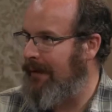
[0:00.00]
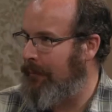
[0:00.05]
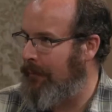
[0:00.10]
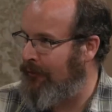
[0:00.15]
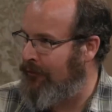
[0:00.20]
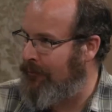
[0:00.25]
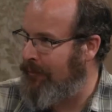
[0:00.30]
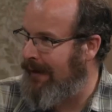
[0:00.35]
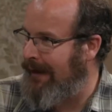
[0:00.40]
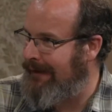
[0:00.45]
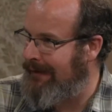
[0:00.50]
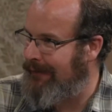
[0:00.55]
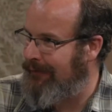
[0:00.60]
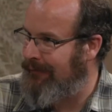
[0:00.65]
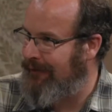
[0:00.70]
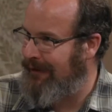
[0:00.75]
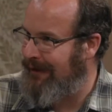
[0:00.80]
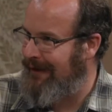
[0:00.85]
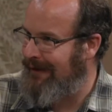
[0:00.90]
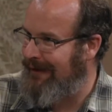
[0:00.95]
perspective
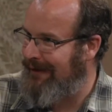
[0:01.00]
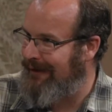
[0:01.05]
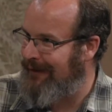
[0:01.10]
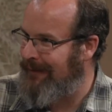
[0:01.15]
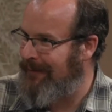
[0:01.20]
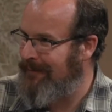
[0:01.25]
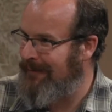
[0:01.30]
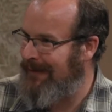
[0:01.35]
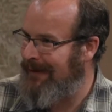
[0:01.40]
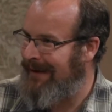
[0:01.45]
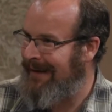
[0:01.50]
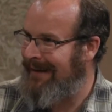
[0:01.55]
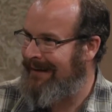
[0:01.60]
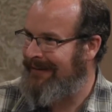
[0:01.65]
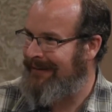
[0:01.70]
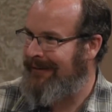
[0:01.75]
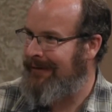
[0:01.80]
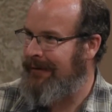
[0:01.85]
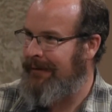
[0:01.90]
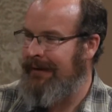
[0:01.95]
thing here. Okay,
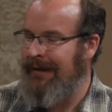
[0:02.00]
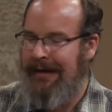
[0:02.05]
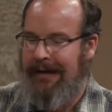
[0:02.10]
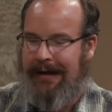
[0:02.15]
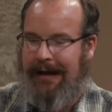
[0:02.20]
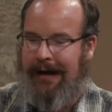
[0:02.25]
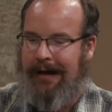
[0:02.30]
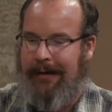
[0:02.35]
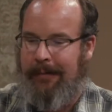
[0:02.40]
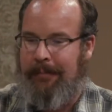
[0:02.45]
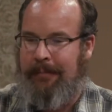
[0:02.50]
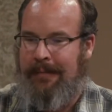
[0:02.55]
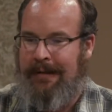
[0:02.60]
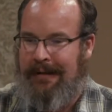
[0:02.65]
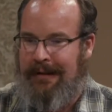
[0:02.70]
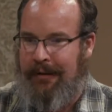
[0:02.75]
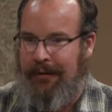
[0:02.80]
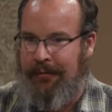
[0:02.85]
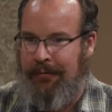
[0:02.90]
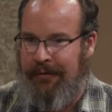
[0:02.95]
so um,
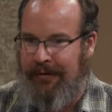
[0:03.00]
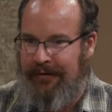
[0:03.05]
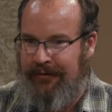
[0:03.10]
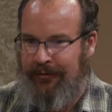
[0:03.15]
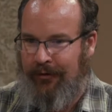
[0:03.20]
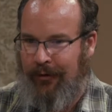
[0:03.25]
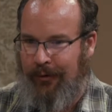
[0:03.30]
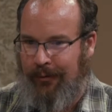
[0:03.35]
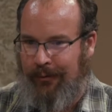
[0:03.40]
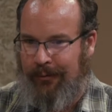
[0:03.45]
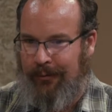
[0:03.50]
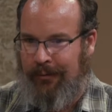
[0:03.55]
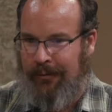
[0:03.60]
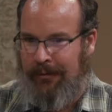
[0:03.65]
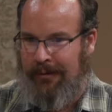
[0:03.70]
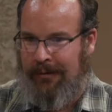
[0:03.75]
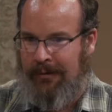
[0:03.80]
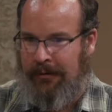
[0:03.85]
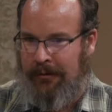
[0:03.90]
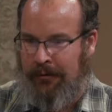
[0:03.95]
this whole
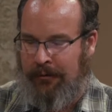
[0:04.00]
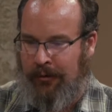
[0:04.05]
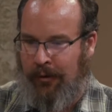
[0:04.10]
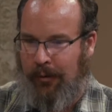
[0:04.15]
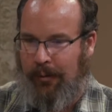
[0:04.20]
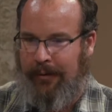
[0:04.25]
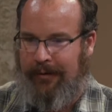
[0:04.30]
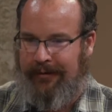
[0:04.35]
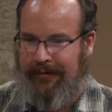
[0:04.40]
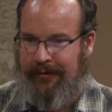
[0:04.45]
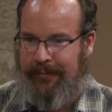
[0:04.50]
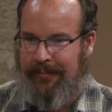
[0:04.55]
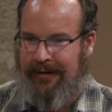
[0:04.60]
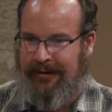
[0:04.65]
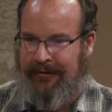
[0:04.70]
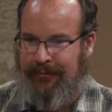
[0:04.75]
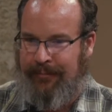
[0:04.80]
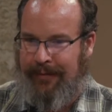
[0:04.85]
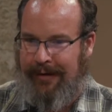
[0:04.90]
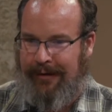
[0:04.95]
going to my
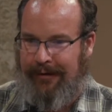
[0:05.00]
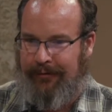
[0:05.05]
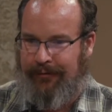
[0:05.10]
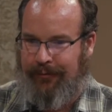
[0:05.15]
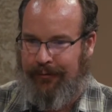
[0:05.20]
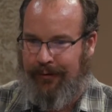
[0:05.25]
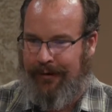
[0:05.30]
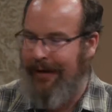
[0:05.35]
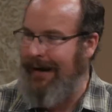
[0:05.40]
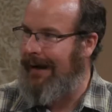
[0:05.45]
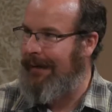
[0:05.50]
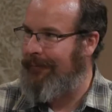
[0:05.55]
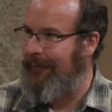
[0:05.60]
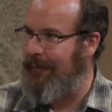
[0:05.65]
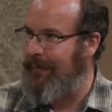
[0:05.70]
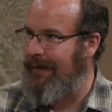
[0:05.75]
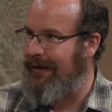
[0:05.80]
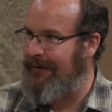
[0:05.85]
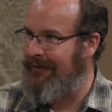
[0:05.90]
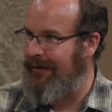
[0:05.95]
spouse for
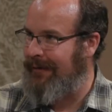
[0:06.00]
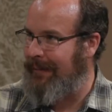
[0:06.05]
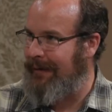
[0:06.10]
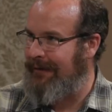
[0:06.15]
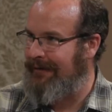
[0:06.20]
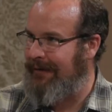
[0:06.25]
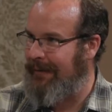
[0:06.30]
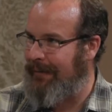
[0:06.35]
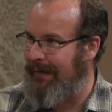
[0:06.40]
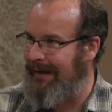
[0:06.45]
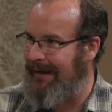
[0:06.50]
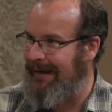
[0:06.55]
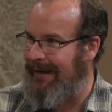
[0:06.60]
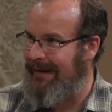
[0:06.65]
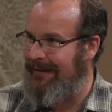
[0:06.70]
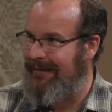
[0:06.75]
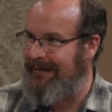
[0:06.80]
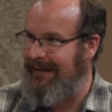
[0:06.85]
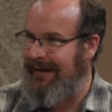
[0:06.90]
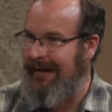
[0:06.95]
confirmation about something
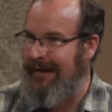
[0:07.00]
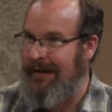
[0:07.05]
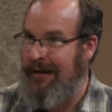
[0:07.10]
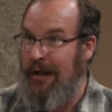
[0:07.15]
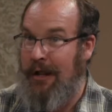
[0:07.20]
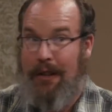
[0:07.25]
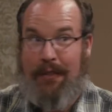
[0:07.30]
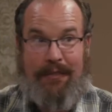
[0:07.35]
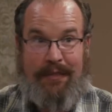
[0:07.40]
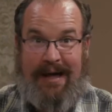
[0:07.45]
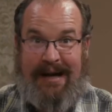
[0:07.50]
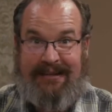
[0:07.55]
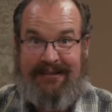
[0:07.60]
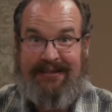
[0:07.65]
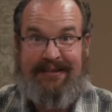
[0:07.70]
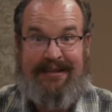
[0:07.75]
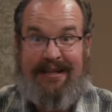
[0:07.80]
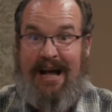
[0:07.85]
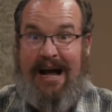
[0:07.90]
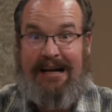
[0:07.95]
God's saying, that's
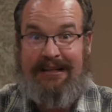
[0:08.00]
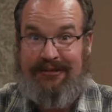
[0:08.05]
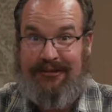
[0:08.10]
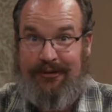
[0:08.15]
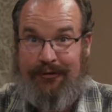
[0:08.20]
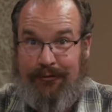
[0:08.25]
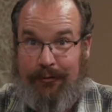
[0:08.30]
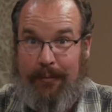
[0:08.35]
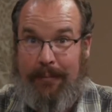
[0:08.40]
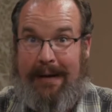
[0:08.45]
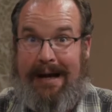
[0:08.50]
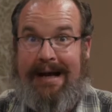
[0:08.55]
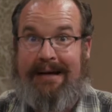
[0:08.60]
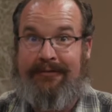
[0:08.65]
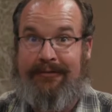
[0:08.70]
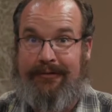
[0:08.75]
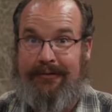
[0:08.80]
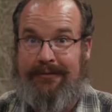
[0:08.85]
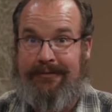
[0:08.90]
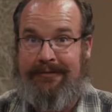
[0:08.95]
not just for
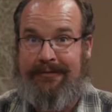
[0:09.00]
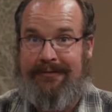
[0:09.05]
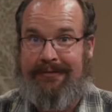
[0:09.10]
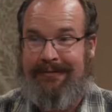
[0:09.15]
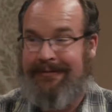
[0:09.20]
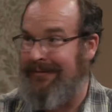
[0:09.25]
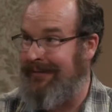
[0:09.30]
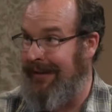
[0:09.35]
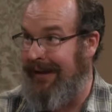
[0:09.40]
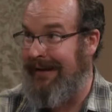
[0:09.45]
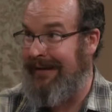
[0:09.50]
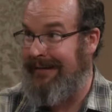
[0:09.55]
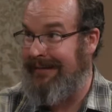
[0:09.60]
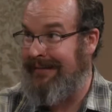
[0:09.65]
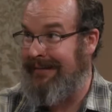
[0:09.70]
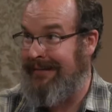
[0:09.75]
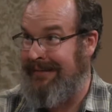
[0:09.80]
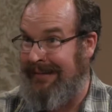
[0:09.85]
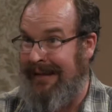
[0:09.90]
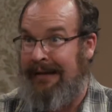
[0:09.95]
pastors. Like
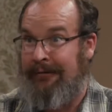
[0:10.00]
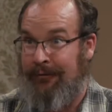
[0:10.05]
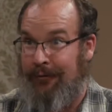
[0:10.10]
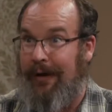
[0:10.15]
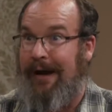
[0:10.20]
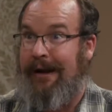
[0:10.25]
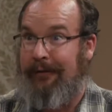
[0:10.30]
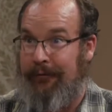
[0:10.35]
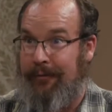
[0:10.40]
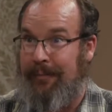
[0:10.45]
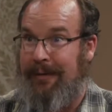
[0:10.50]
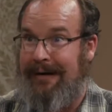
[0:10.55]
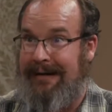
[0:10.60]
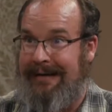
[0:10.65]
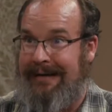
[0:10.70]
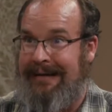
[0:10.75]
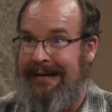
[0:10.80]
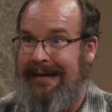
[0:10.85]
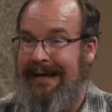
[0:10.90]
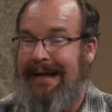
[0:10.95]
that's for
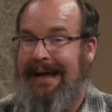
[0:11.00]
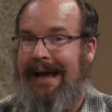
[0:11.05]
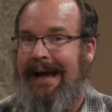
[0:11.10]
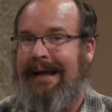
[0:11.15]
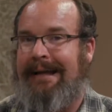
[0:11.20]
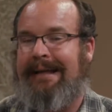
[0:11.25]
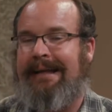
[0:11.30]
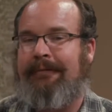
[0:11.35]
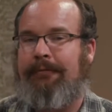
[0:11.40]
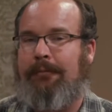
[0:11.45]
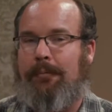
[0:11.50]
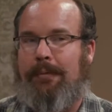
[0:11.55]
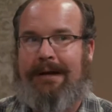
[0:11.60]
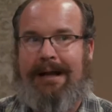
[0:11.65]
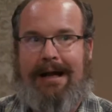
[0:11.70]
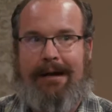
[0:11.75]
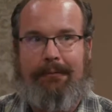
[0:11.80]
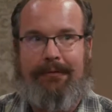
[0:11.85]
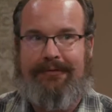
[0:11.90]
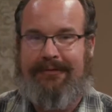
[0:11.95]
everybody. And even when
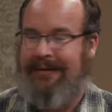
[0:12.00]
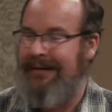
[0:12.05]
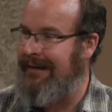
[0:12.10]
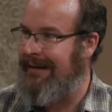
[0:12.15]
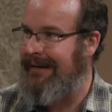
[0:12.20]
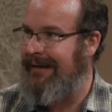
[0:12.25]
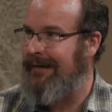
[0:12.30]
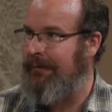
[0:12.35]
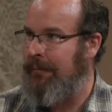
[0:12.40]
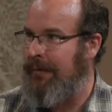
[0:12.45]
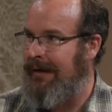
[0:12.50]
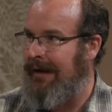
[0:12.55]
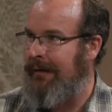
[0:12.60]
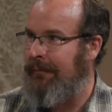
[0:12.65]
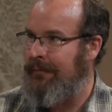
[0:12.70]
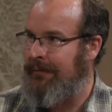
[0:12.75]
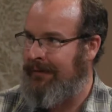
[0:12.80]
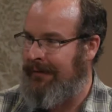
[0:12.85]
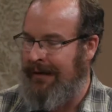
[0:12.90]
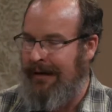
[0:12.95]
I was a kid, when I
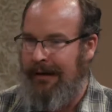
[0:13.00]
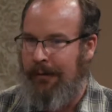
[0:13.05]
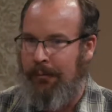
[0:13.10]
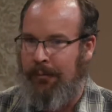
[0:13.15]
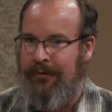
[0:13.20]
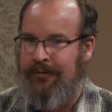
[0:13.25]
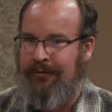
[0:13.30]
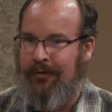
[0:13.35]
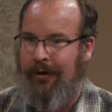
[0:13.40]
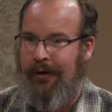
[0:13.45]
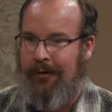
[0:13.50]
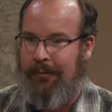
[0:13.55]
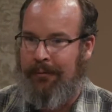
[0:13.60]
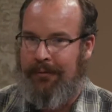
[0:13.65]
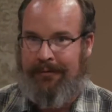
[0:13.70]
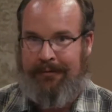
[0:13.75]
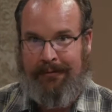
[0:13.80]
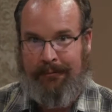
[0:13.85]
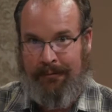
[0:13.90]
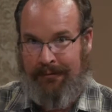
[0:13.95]
was was talking
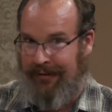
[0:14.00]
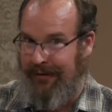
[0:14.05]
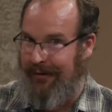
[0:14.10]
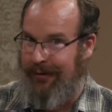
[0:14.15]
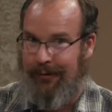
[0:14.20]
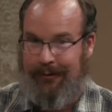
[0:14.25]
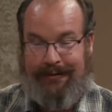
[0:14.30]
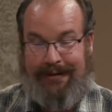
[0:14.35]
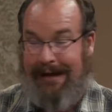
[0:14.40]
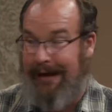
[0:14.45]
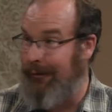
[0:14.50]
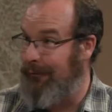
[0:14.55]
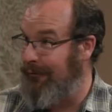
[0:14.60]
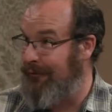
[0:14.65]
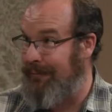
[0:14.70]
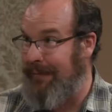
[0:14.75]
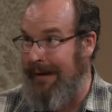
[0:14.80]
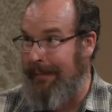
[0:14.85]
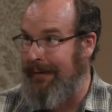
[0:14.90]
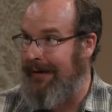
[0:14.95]
with with the old guy who was
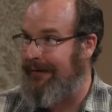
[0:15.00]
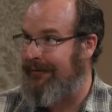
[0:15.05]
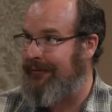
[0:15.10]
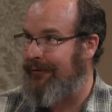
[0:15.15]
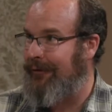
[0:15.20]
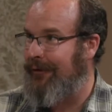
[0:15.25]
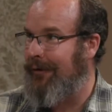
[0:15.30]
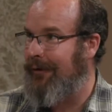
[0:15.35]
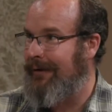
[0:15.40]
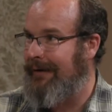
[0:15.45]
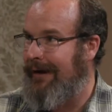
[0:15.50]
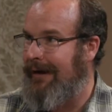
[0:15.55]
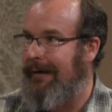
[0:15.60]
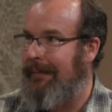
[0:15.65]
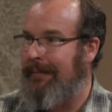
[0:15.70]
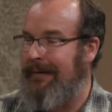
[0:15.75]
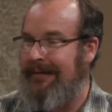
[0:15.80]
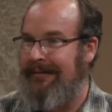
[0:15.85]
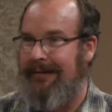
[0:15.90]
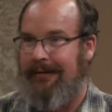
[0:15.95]
my pastor growing
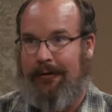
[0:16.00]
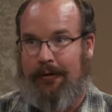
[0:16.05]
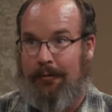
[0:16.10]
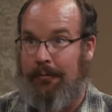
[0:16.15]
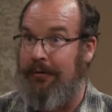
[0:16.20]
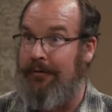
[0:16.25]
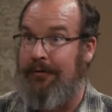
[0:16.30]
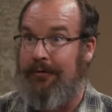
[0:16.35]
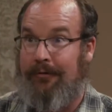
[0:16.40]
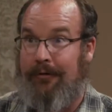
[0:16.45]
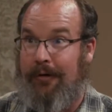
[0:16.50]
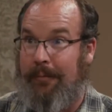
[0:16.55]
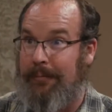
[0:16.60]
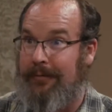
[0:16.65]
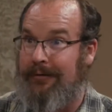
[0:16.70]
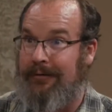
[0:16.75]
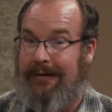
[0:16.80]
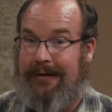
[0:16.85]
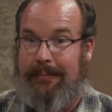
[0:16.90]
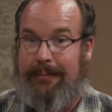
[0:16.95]
up, he said, "Look, when you grow up
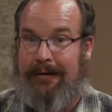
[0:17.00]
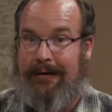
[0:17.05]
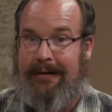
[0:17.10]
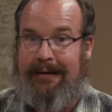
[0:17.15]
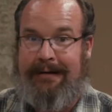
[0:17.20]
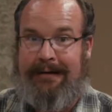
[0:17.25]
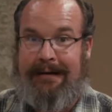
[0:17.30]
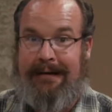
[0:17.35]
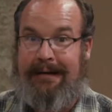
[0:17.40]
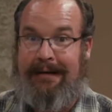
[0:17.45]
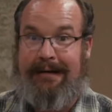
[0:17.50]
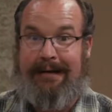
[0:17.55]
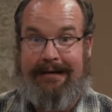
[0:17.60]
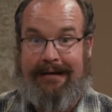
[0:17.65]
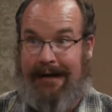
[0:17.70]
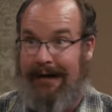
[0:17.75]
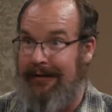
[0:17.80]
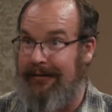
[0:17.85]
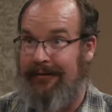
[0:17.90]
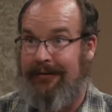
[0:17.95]
and you get married,
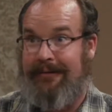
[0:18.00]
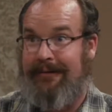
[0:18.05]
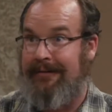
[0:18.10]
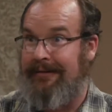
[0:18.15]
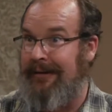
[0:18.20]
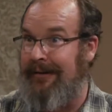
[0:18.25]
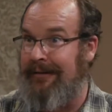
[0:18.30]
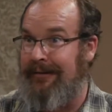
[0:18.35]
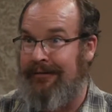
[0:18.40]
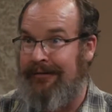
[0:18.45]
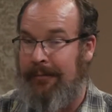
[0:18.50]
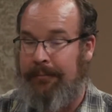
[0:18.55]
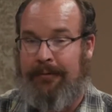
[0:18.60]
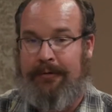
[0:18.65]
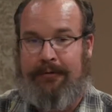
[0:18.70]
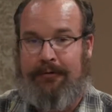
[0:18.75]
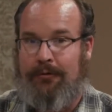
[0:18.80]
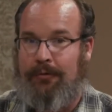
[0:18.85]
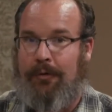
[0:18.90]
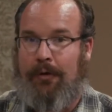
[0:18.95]
God's going to tell you
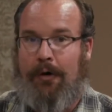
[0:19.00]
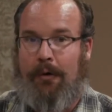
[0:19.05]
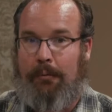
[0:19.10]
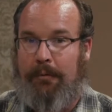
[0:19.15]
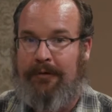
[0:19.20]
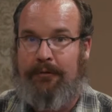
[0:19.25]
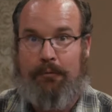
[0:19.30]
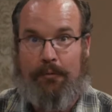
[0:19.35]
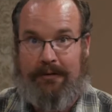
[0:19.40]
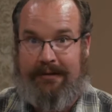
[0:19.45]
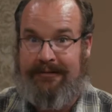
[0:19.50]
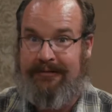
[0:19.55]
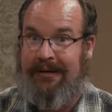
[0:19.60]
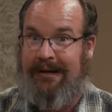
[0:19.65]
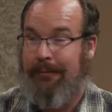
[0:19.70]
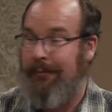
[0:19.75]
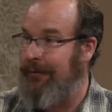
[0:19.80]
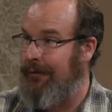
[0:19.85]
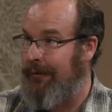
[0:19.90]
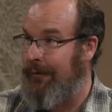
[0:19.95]
something. You always want to
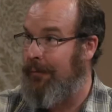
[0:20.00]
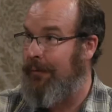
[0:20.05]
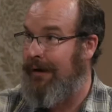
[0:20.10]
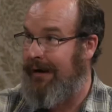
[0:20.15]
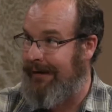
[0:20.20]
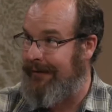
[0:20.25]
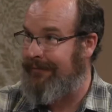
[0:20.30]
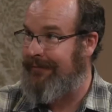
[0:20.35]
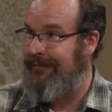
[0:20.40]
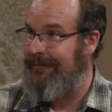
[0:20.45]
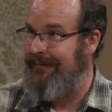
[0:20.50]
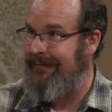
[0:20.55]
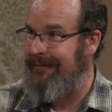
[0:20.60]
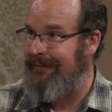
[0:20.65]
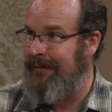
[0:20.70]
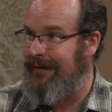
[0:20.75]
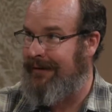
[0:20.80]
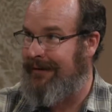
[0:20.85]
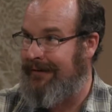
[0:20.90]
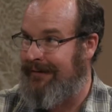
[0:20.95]
check with your wife."
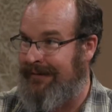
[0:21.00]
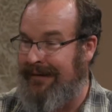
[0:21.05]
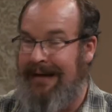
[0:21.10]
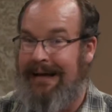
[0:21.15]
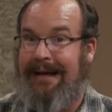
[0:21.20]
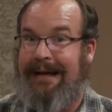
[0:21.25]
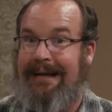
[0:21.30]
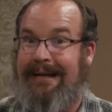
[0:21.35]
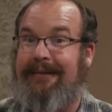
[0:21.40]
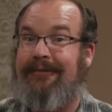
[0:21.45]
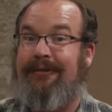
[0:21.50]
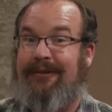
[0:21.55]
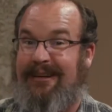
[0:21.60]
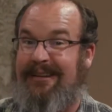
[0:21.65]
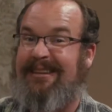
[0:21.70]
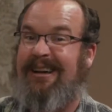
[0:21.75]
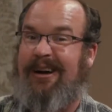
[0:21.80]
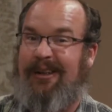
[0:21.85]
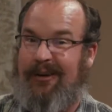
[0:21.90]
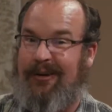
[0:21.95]
because he's going to
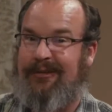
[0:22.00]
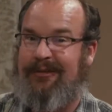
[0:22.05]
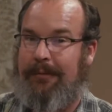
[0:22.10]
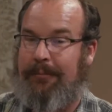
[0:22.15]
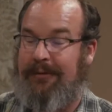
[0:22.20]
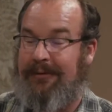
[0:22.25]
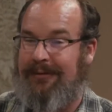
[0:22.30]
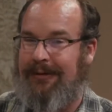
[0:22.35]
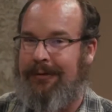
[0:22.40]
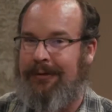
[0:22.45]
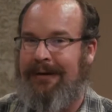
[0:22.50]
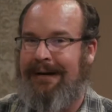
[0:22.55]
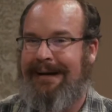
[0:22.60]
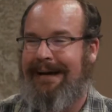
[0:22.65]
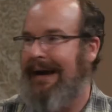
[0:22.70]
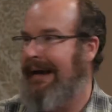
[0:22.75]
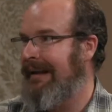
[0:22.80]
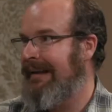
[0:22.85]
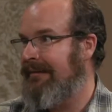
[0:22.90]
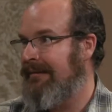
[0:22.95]
tell her something too.
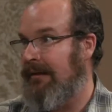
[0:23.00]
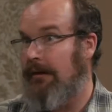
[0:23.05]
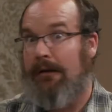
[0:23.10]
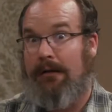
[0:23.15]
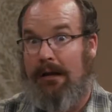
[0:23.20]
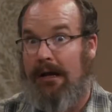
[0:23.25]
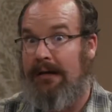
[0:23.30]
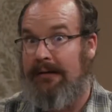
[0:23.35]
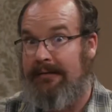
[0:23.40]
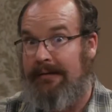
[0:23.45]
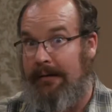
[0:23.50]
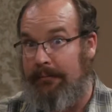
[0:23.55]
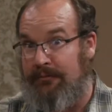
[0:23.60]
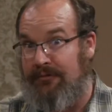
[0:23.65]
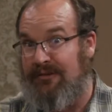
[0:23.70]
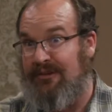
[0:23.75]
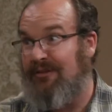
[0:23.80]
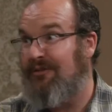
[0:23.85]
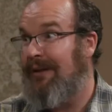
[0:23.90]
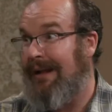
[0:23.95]
And he said a lot of times
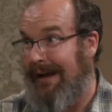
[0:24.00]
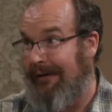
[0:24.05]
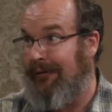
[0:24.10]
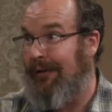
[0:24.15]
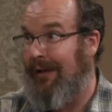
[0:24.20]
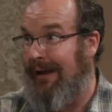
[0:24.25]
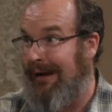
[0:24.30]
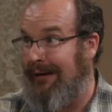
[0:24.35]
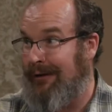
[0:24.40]
she's going to have a lot